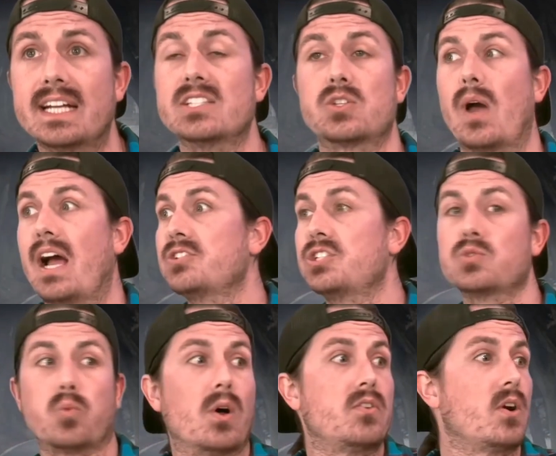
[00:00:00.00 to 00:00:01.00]
And so as she's
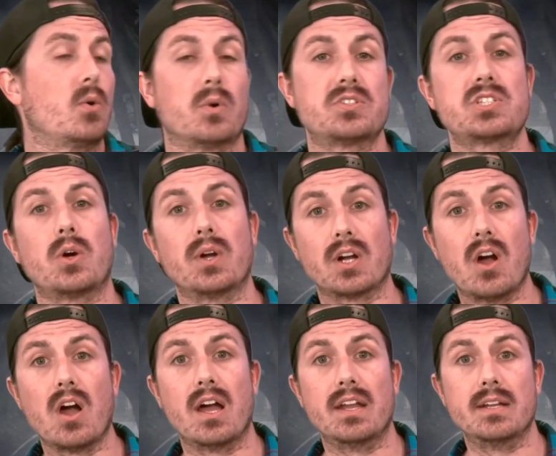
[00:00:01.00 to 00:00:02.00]
wondering what's going
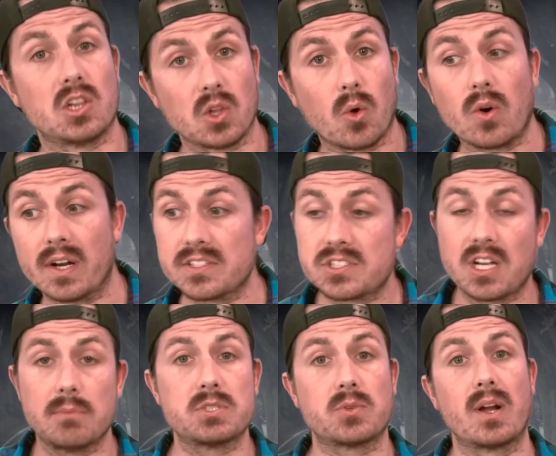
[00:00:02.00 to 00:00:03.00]
on, Lawrence
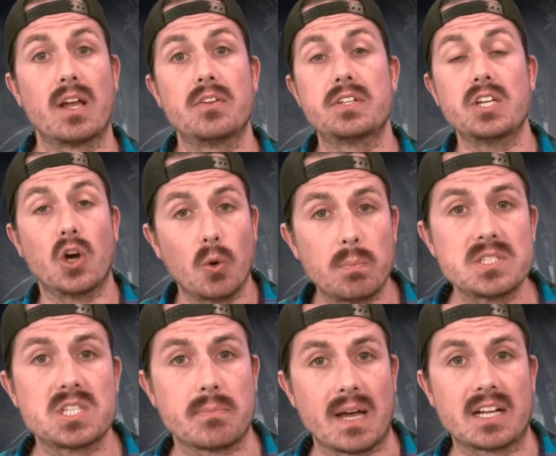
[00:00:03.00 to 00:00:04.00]
comes around, he opens
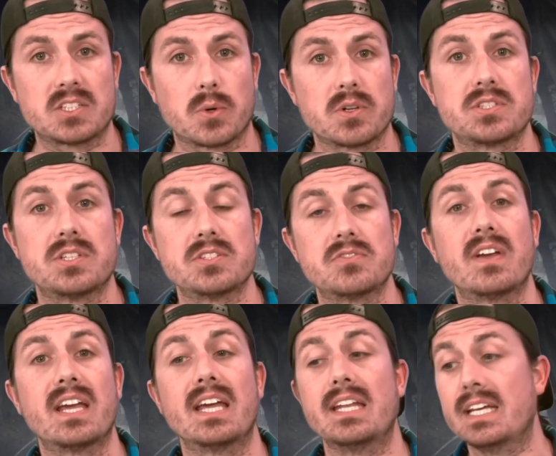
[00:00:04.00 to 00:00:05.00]
the back doors to this
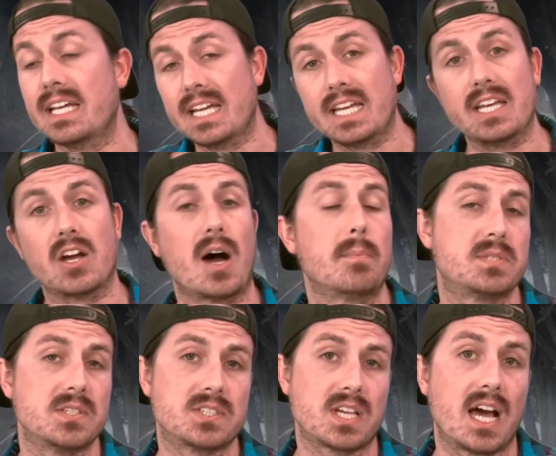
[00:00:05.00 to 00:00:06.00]
van, he hops
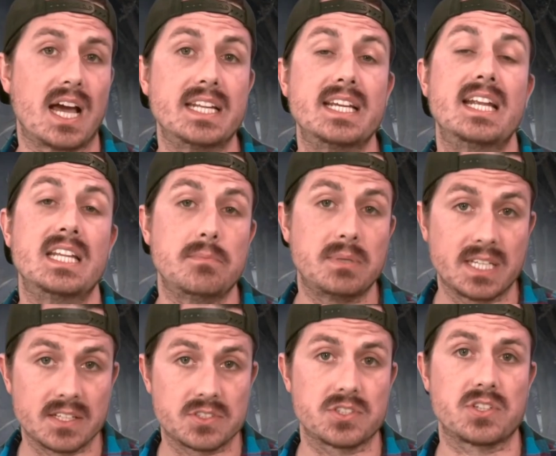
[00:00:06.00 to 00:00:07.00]
inside, and he
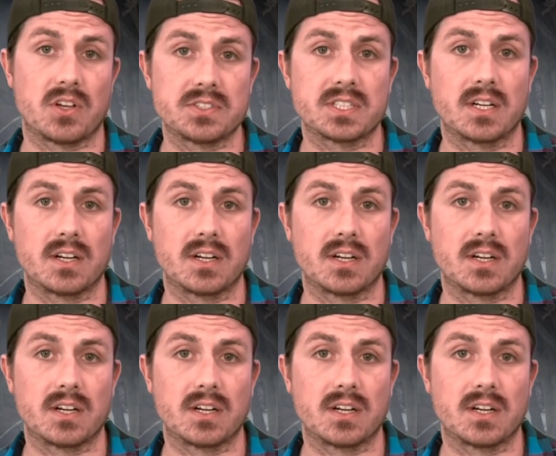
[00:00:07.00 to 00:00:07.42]
begins assaulting